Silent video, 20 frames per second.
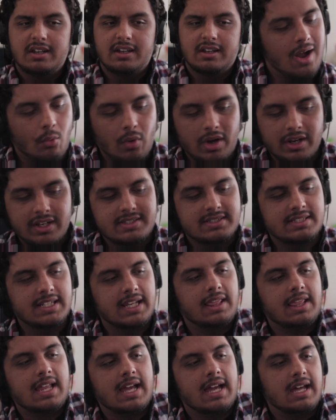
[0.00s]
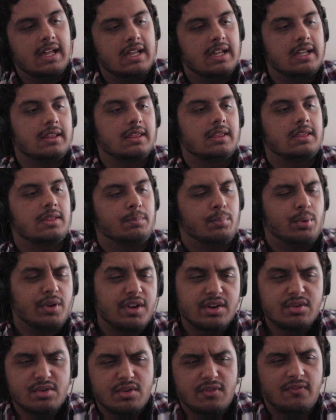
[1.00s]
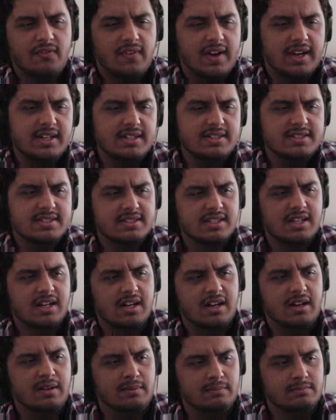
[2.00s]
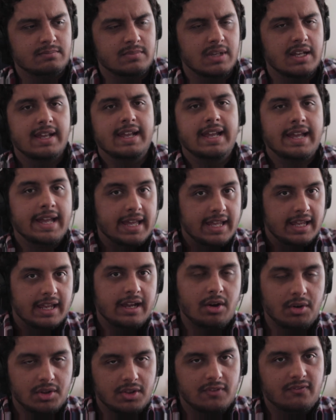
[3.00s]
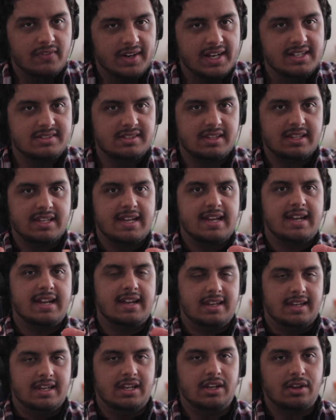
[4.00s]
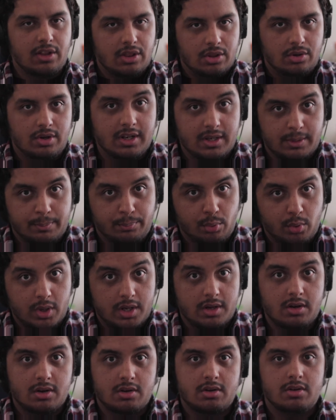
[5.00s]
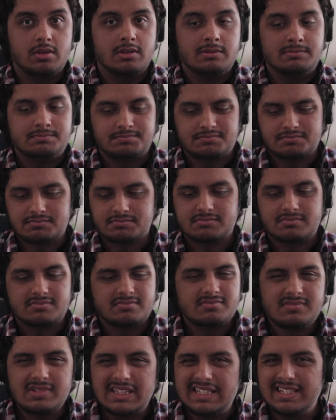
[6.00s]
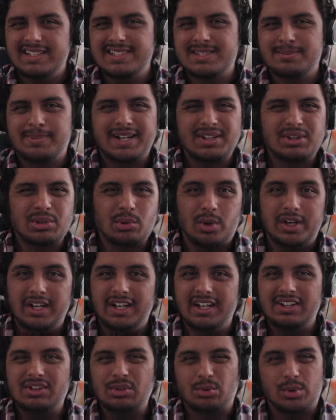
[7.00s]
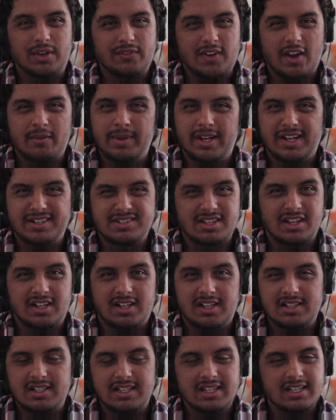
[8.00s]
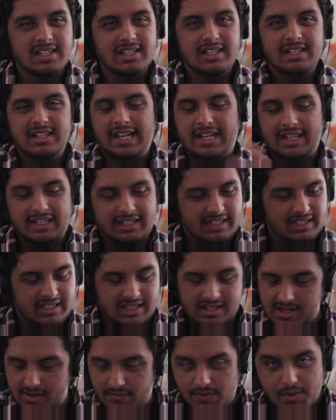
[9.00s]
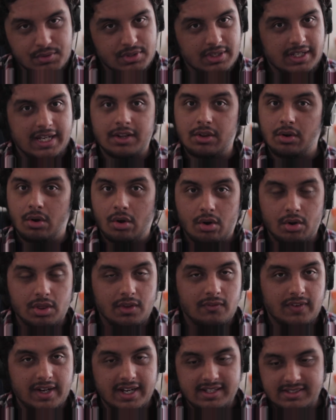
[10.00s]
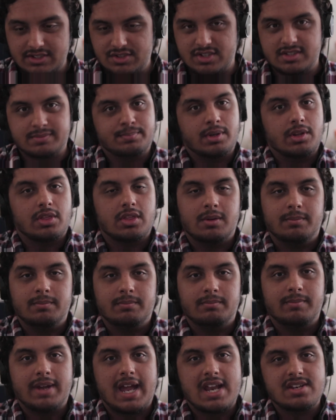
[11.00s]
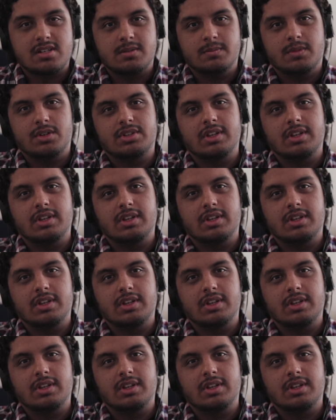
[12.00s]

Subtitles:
I want to say that the Predator fights, all the fights that included a Predator, is about 20-25 minutes long. Like, if you were to gather all the fights and just mash them all